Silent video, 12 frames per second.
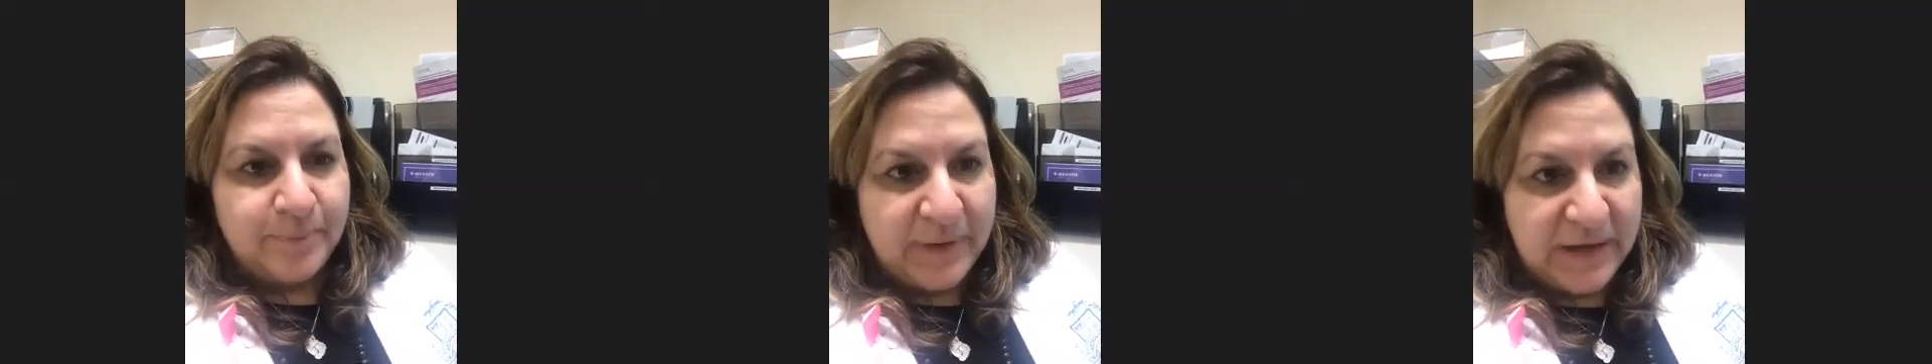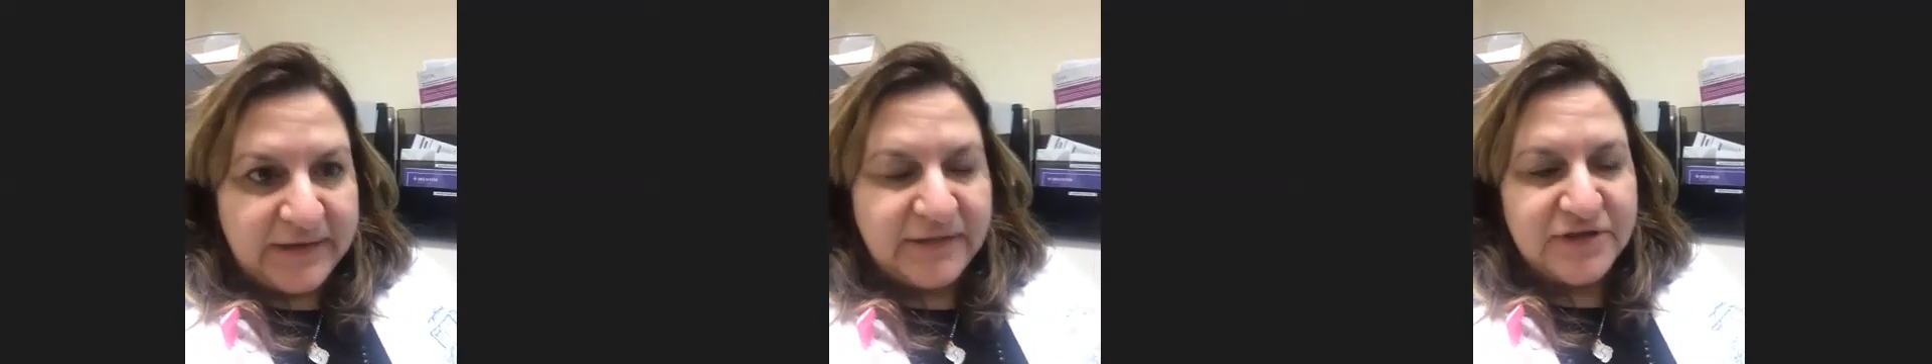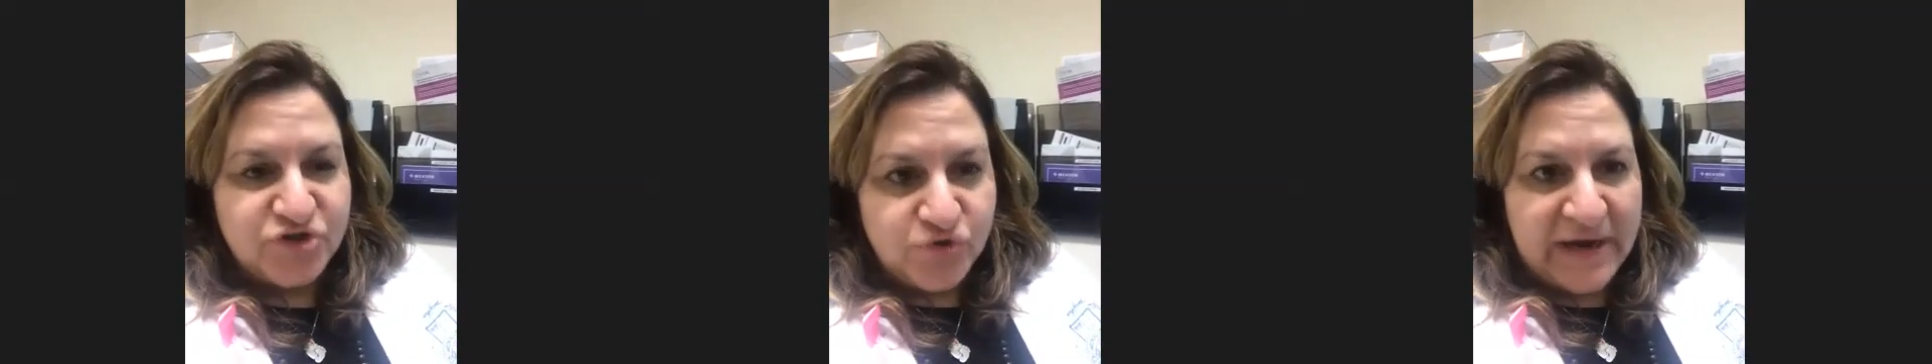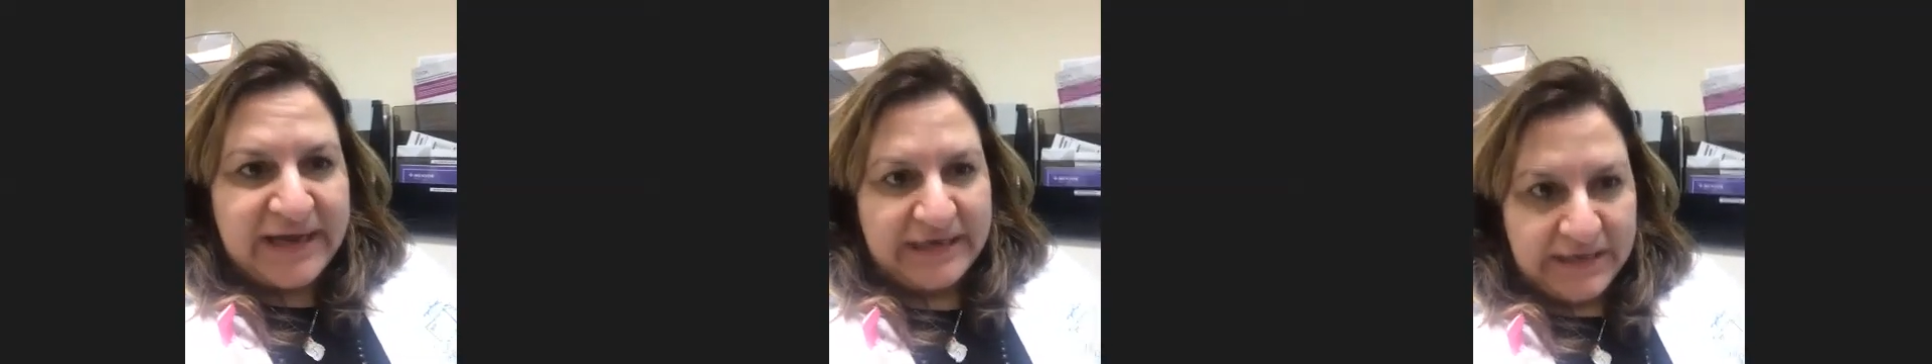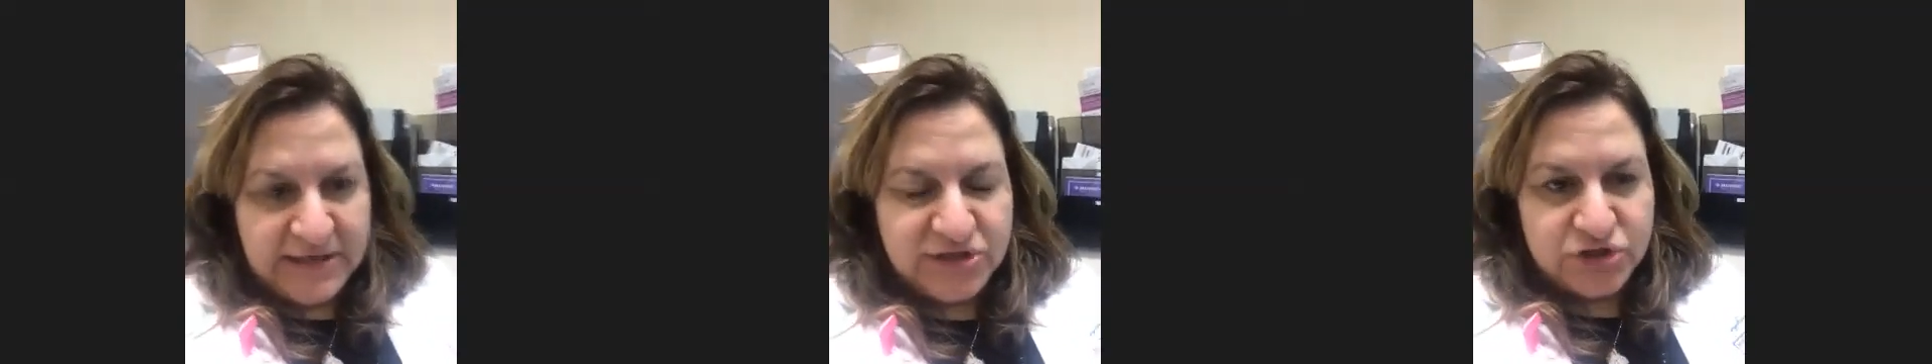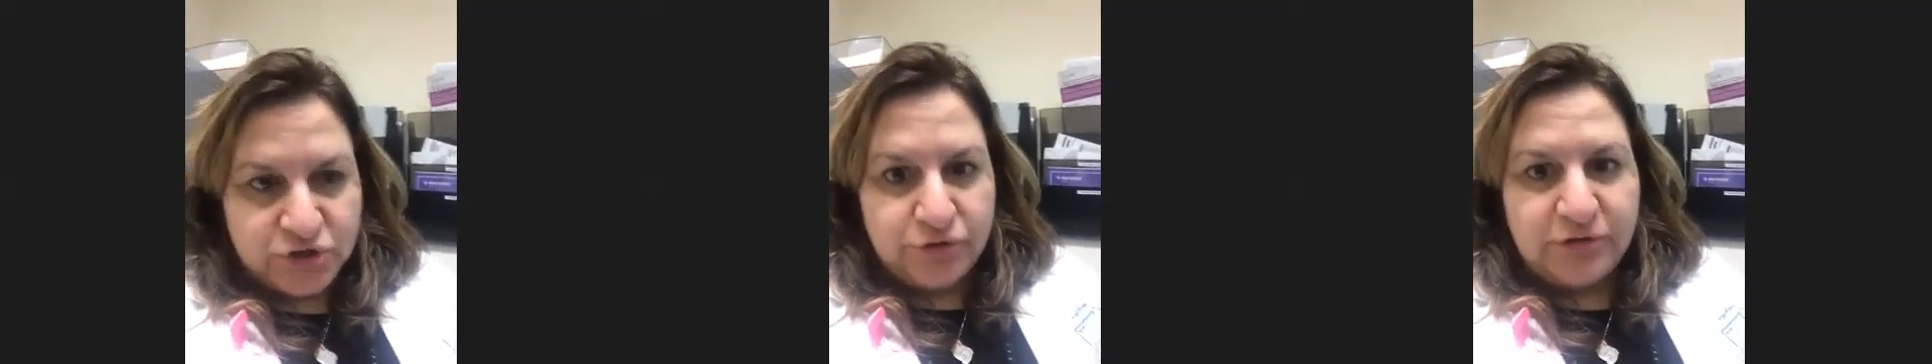But the drain is
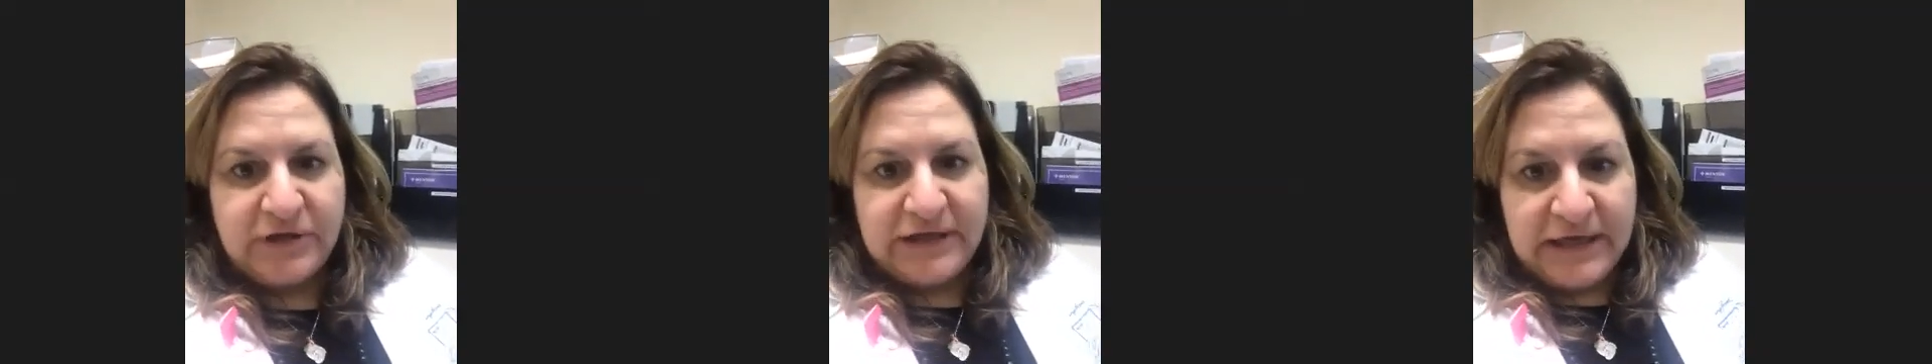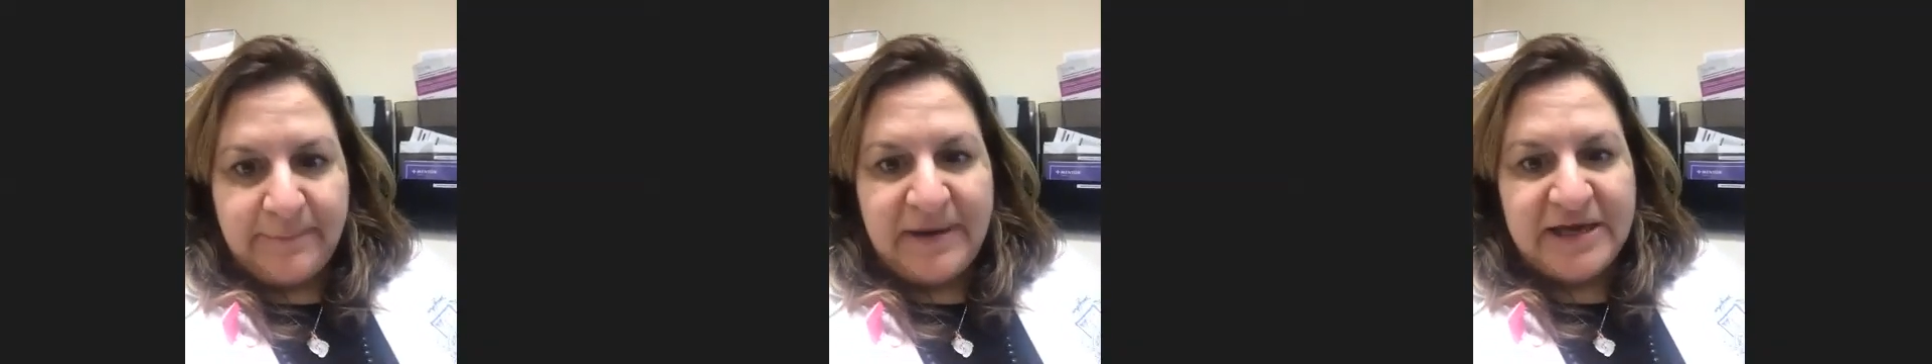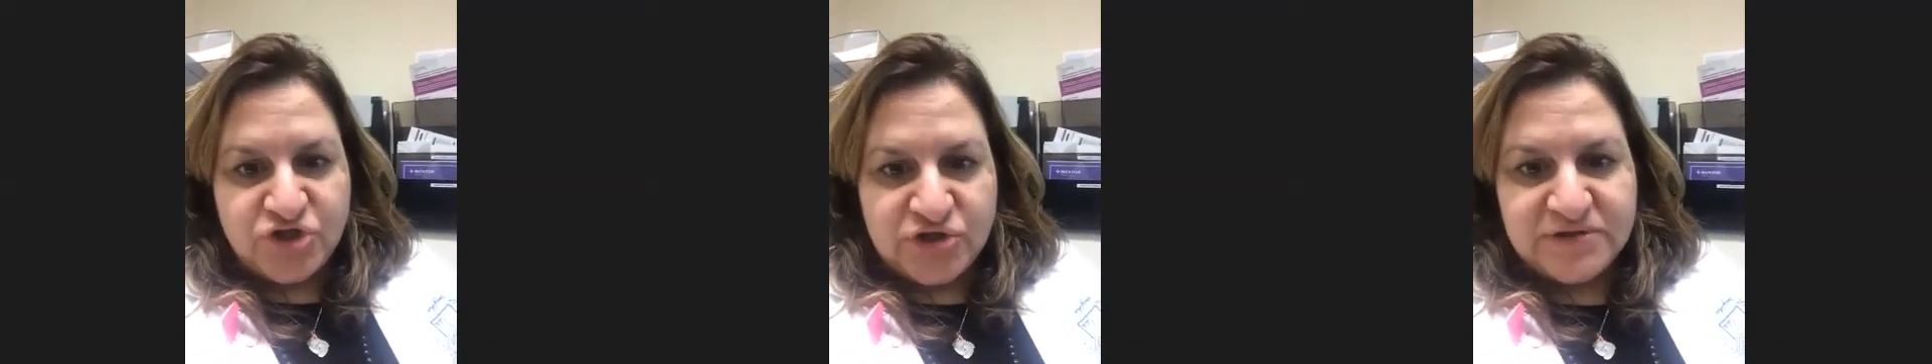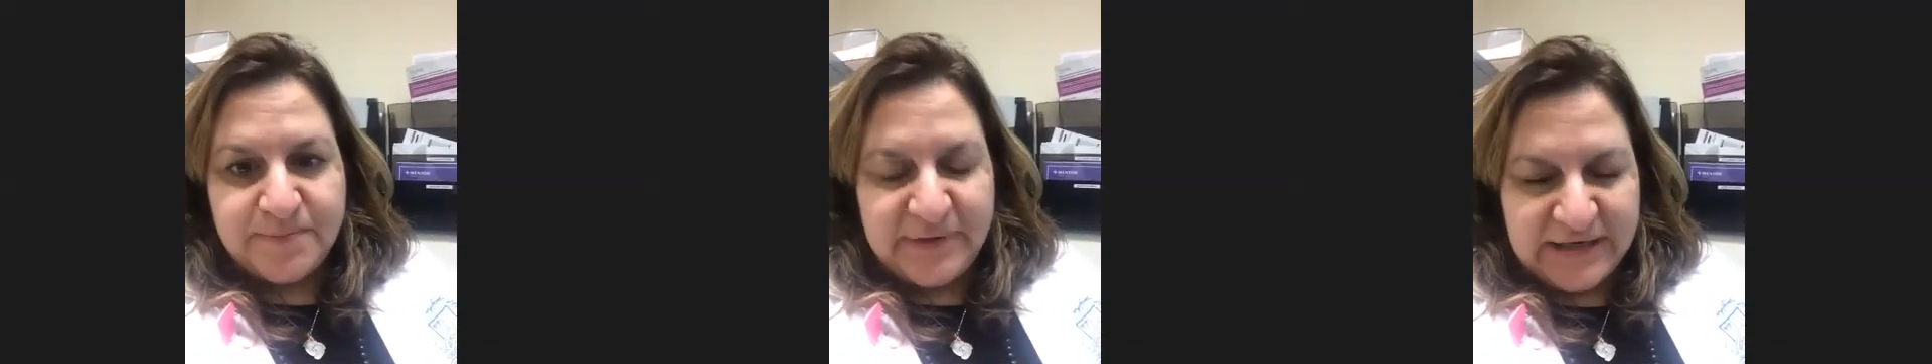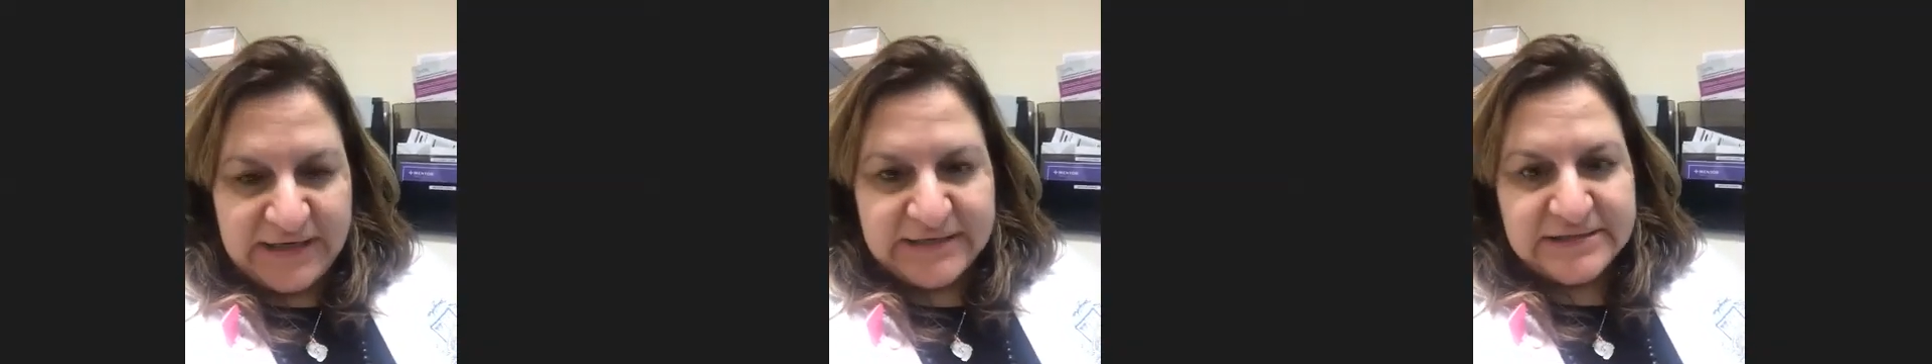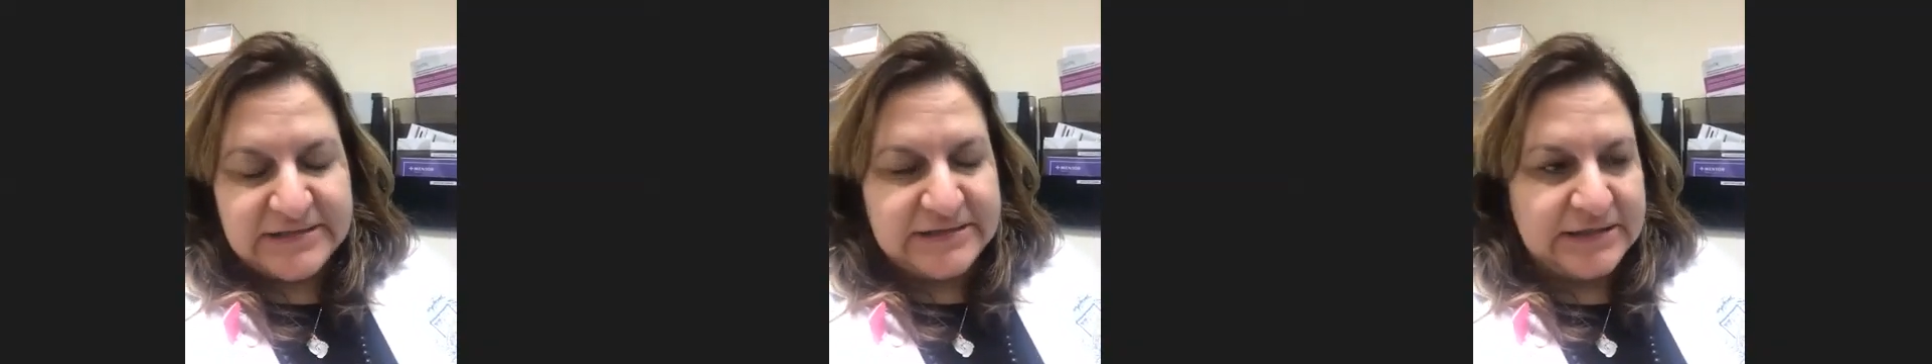certainly patient's biggest